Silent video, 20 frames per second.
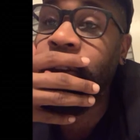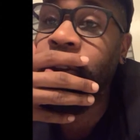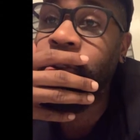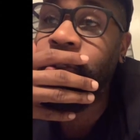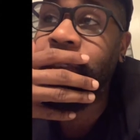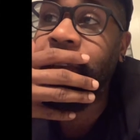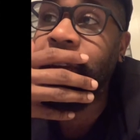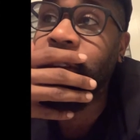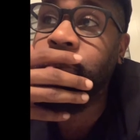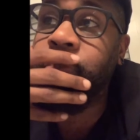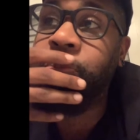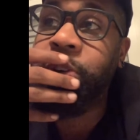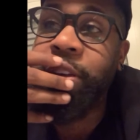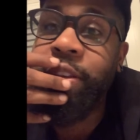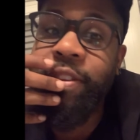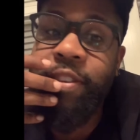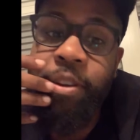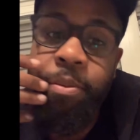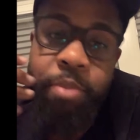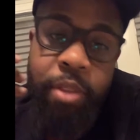He knows how to
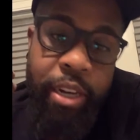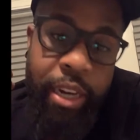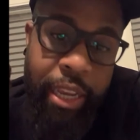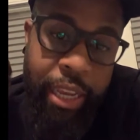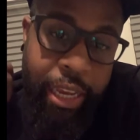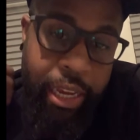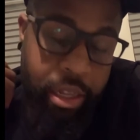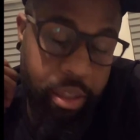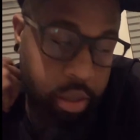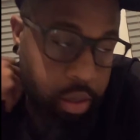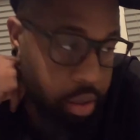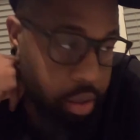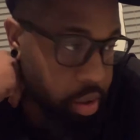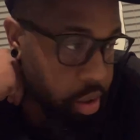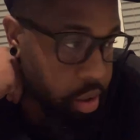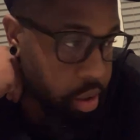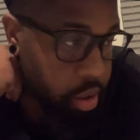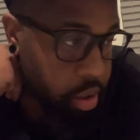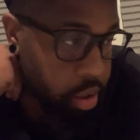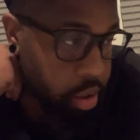put something together.
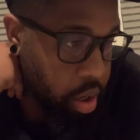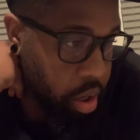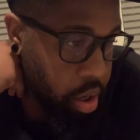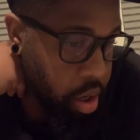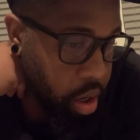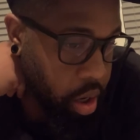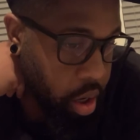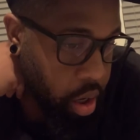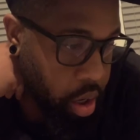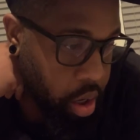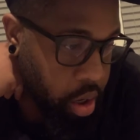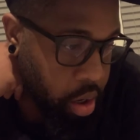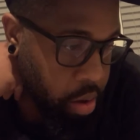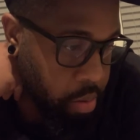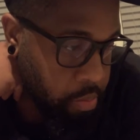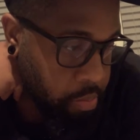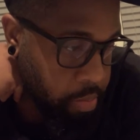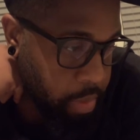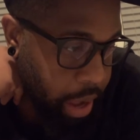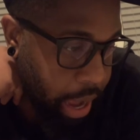
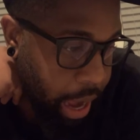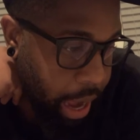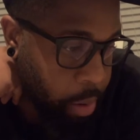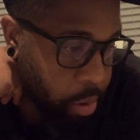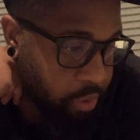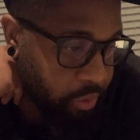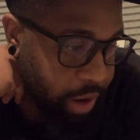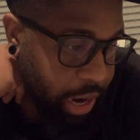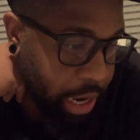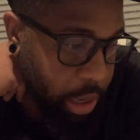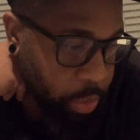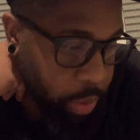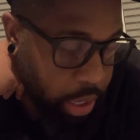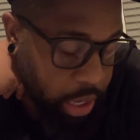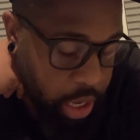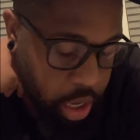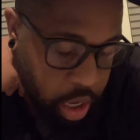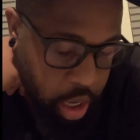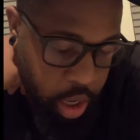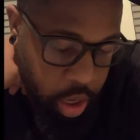I would rock with
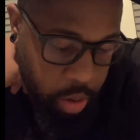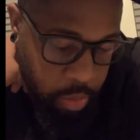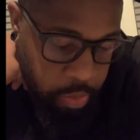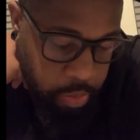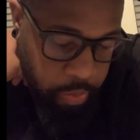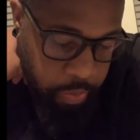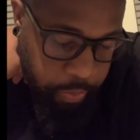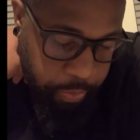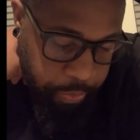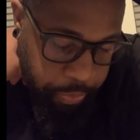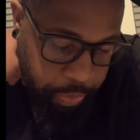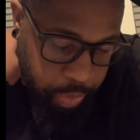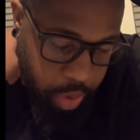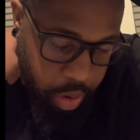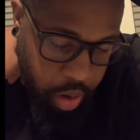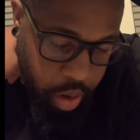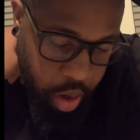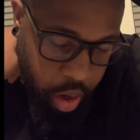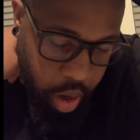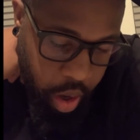him.
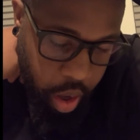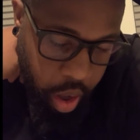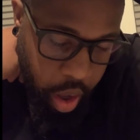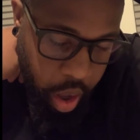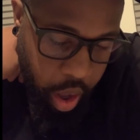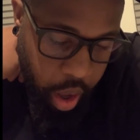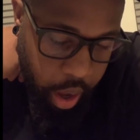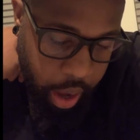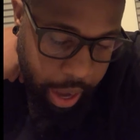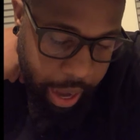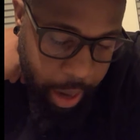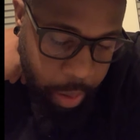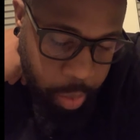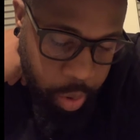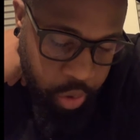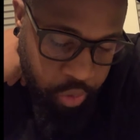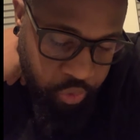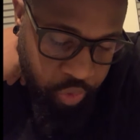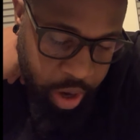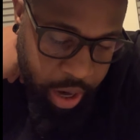I
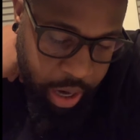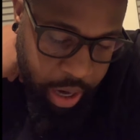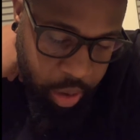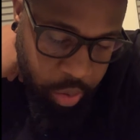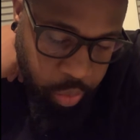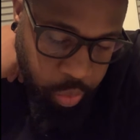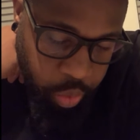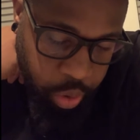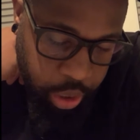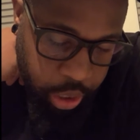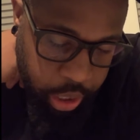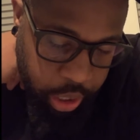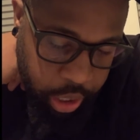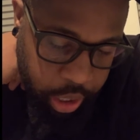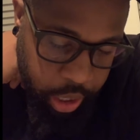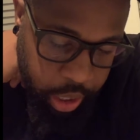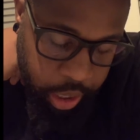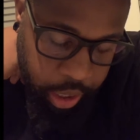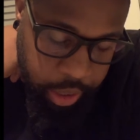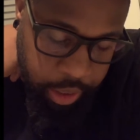would rock
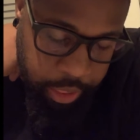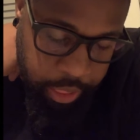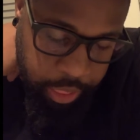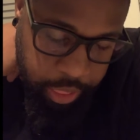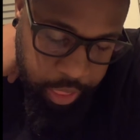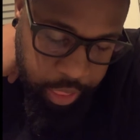with.